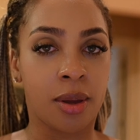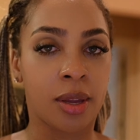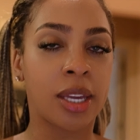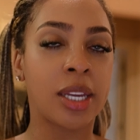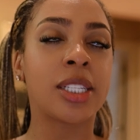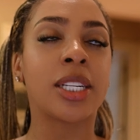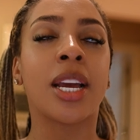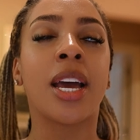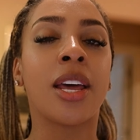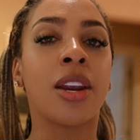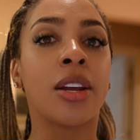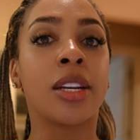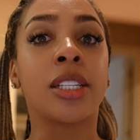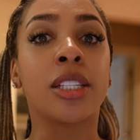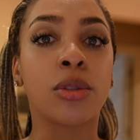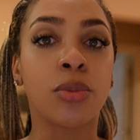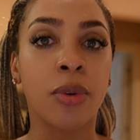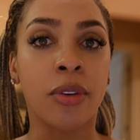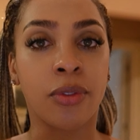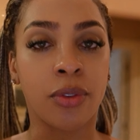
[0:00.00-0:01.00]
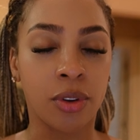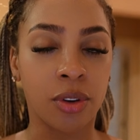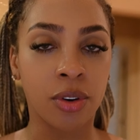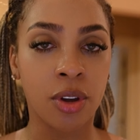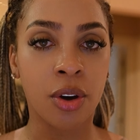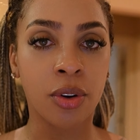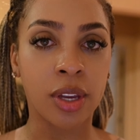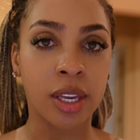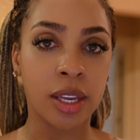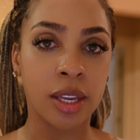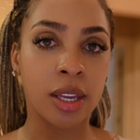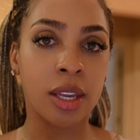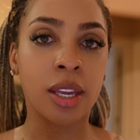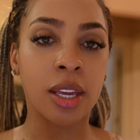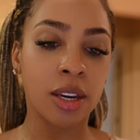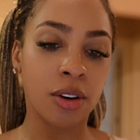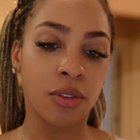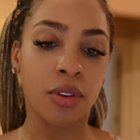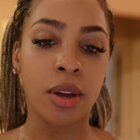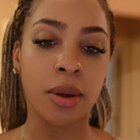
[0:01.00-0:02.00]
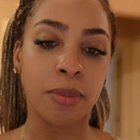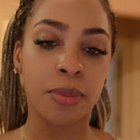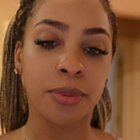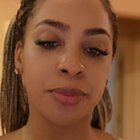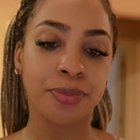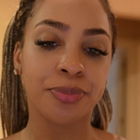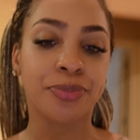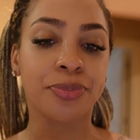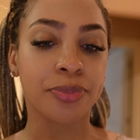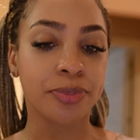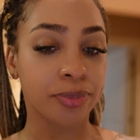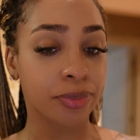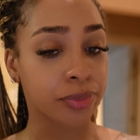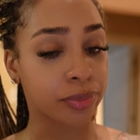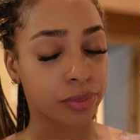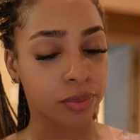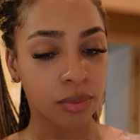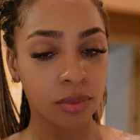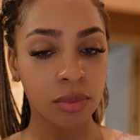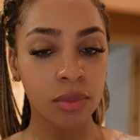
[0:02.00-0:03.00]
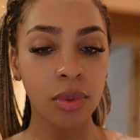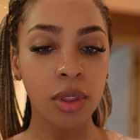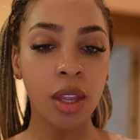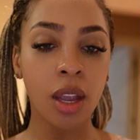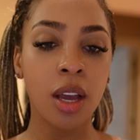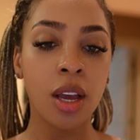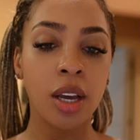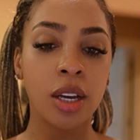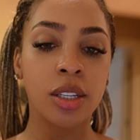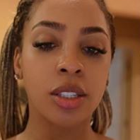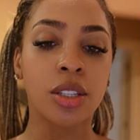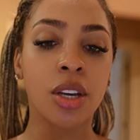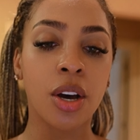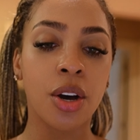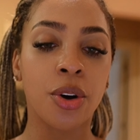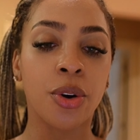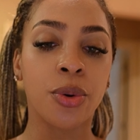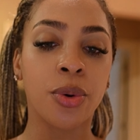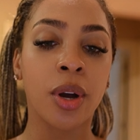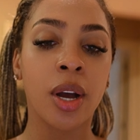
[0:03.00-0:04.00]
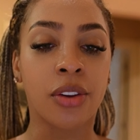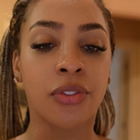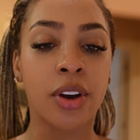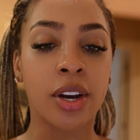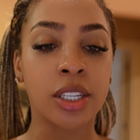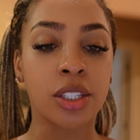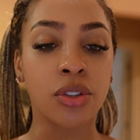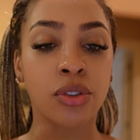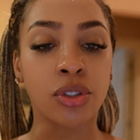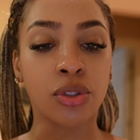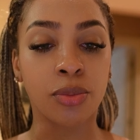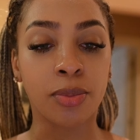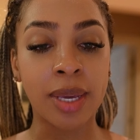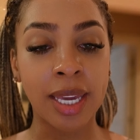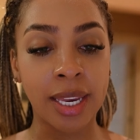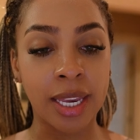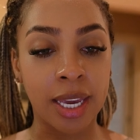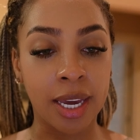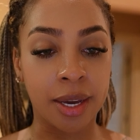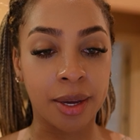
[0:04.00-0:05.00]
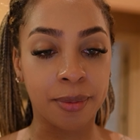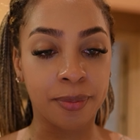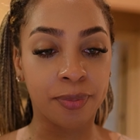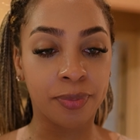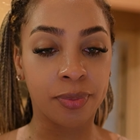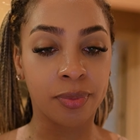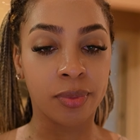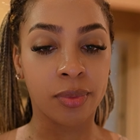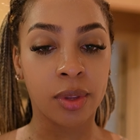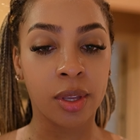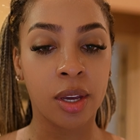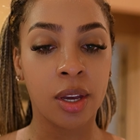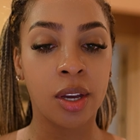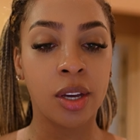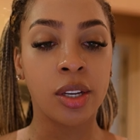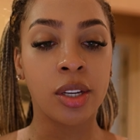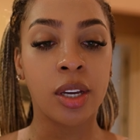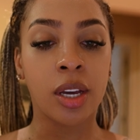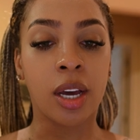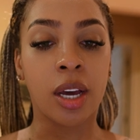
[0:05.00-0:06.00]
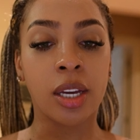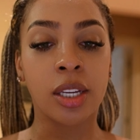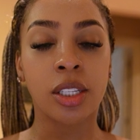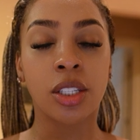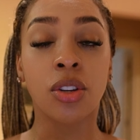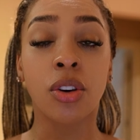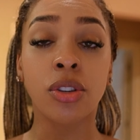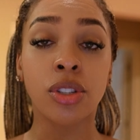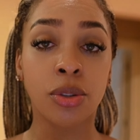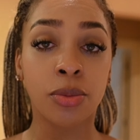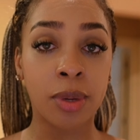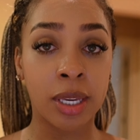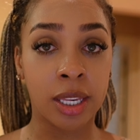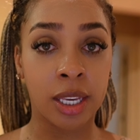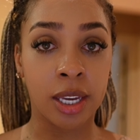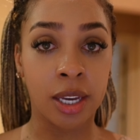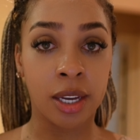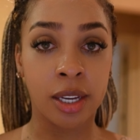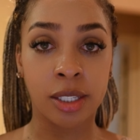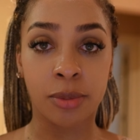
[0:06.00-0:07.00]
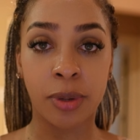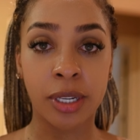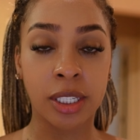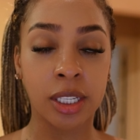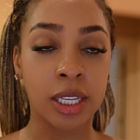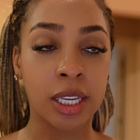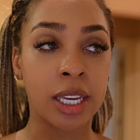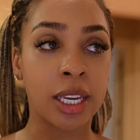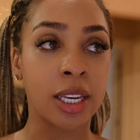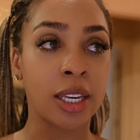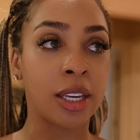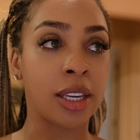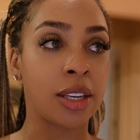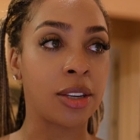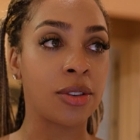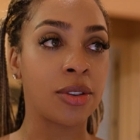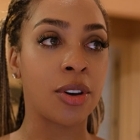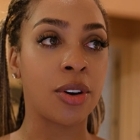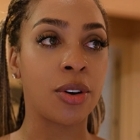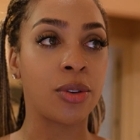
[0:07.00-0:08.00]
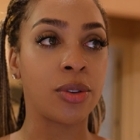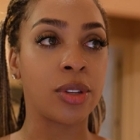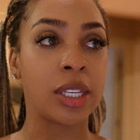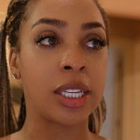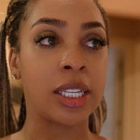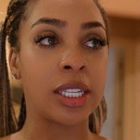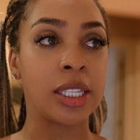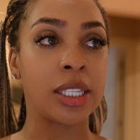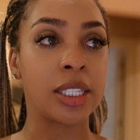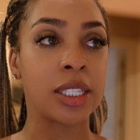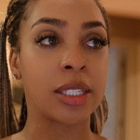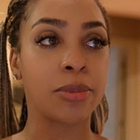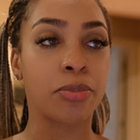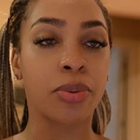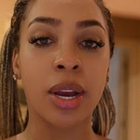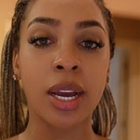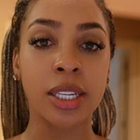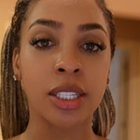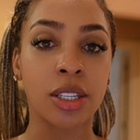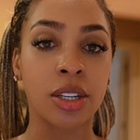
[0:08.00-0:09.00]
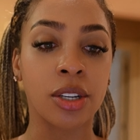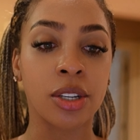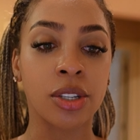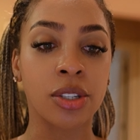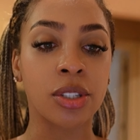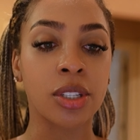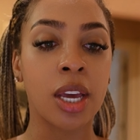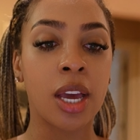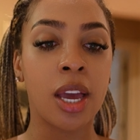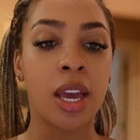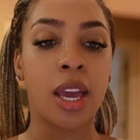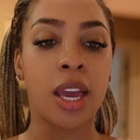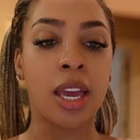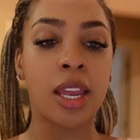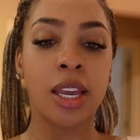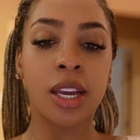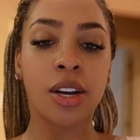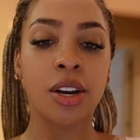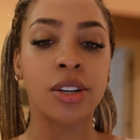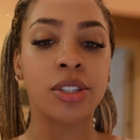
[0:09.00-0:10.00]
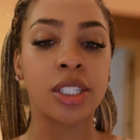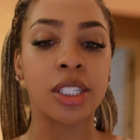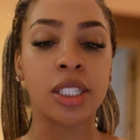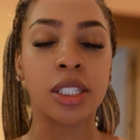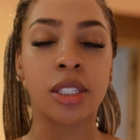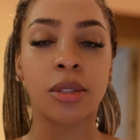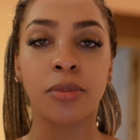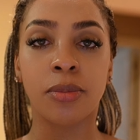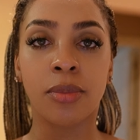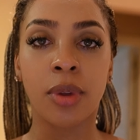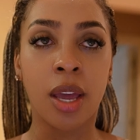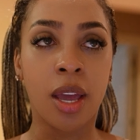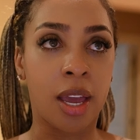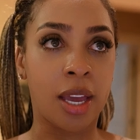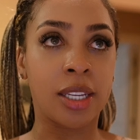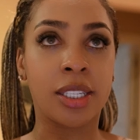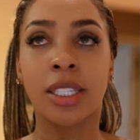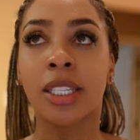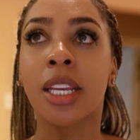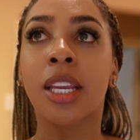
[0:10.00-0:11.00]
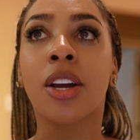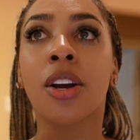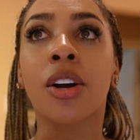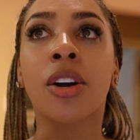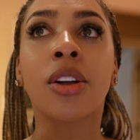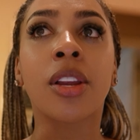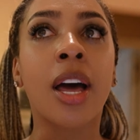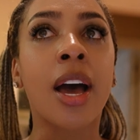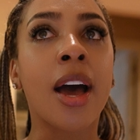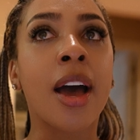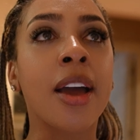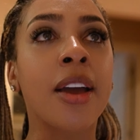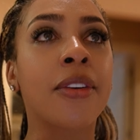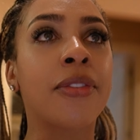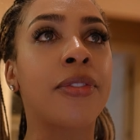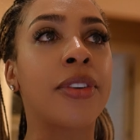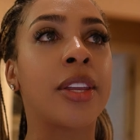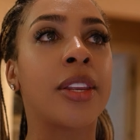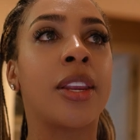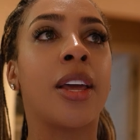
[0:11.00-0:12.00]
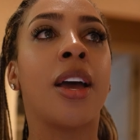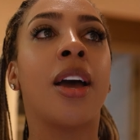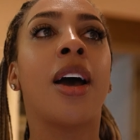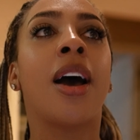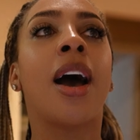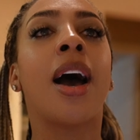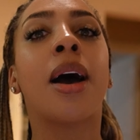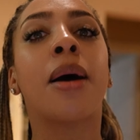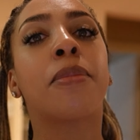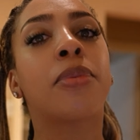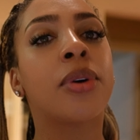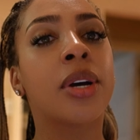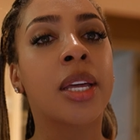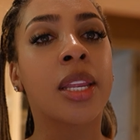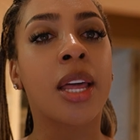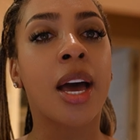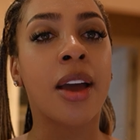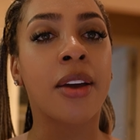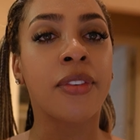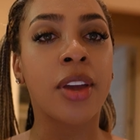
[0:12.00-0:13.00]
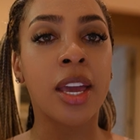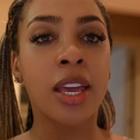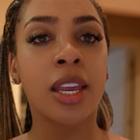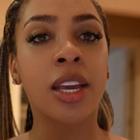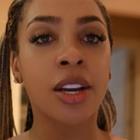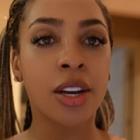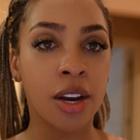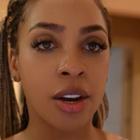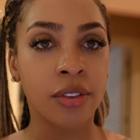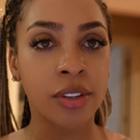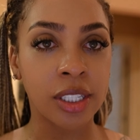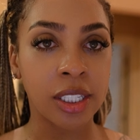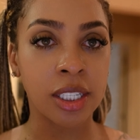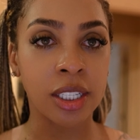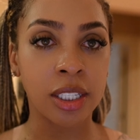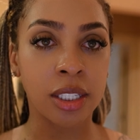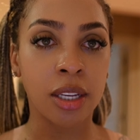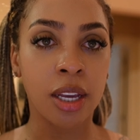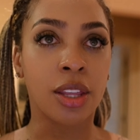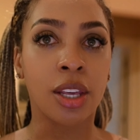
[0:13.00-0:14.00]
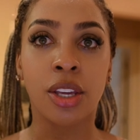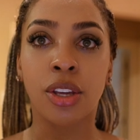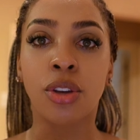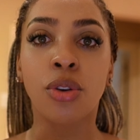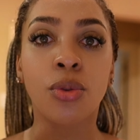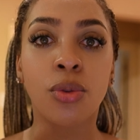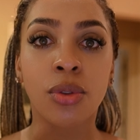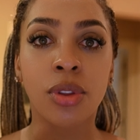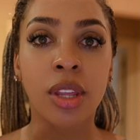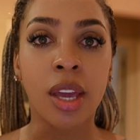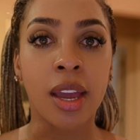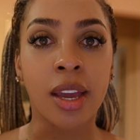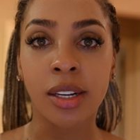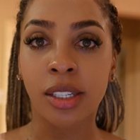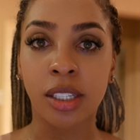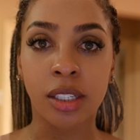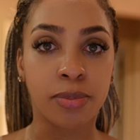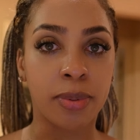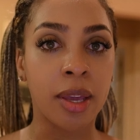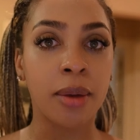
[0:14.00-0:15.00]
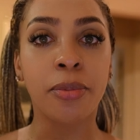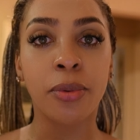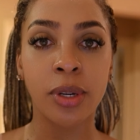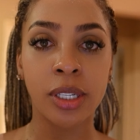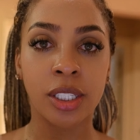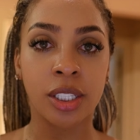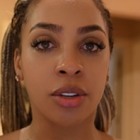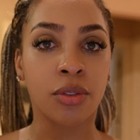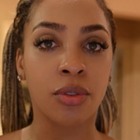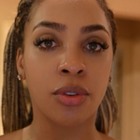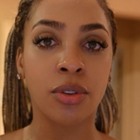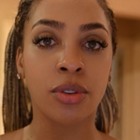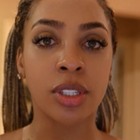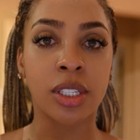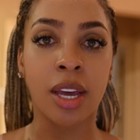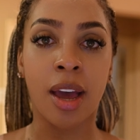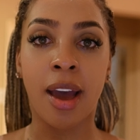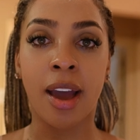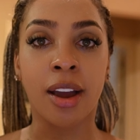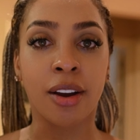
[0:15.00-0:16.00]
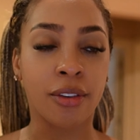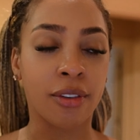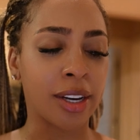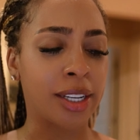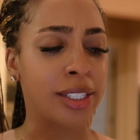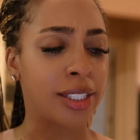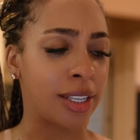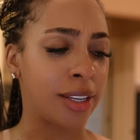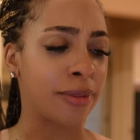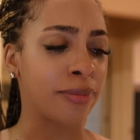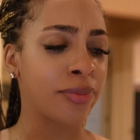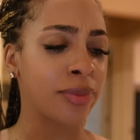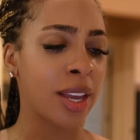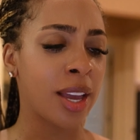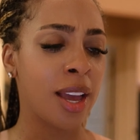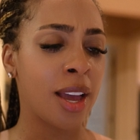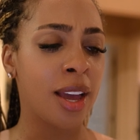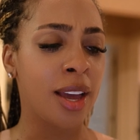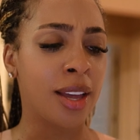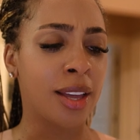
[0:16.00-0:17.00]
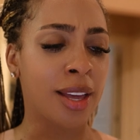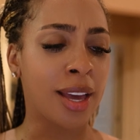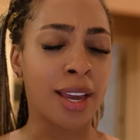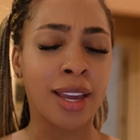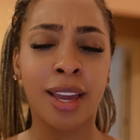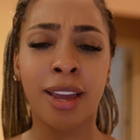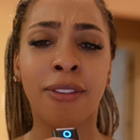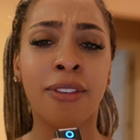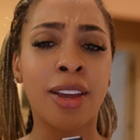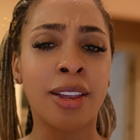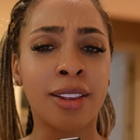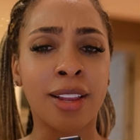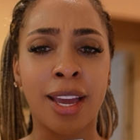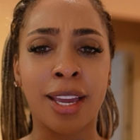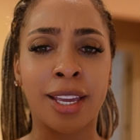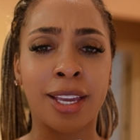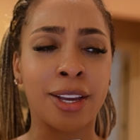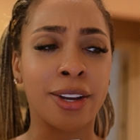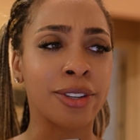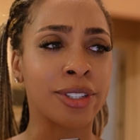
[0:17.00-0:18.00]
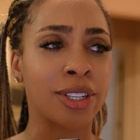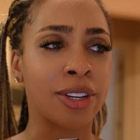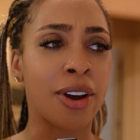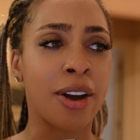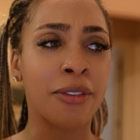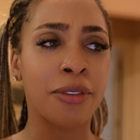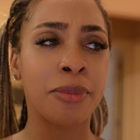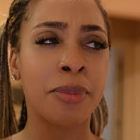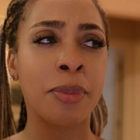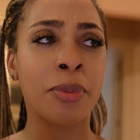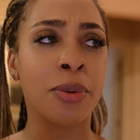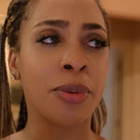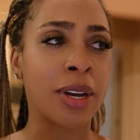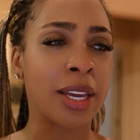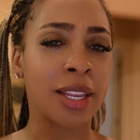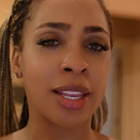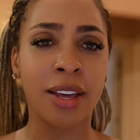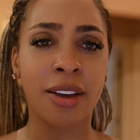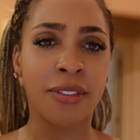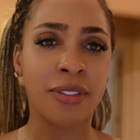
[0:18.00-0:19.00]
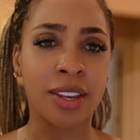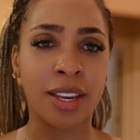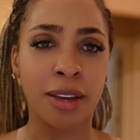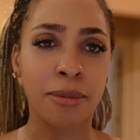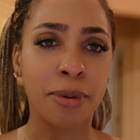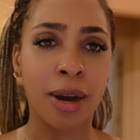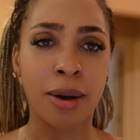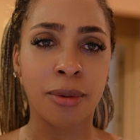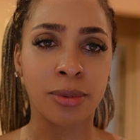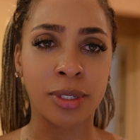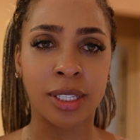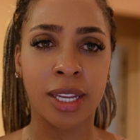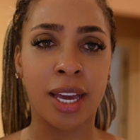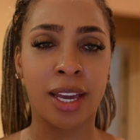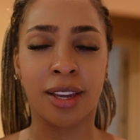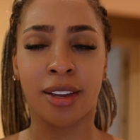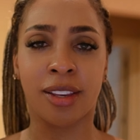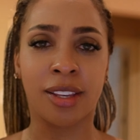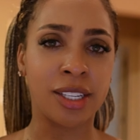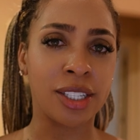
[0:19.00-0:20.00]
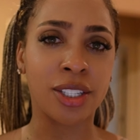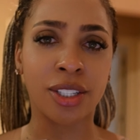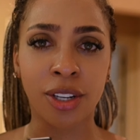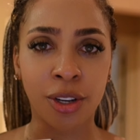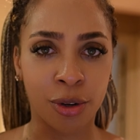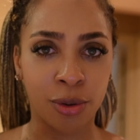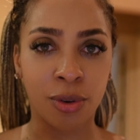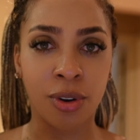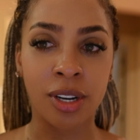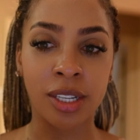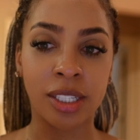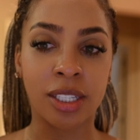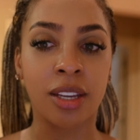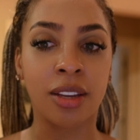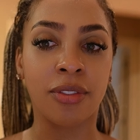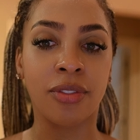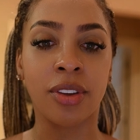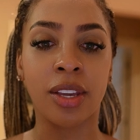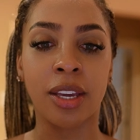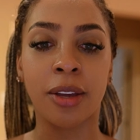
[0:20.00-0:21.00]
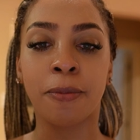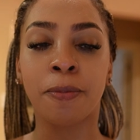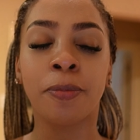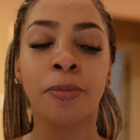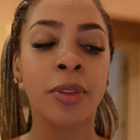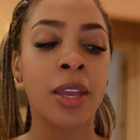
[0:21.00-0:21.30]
Get your head on a swivel, get a grip. So as far as social media, especially, these pranksters, it encourages, and city girl life and hot boy life, it encourages the youth and just people in general to act crazy. Like even like years ago, I remember when Love and Hip Hop was like the show on TV.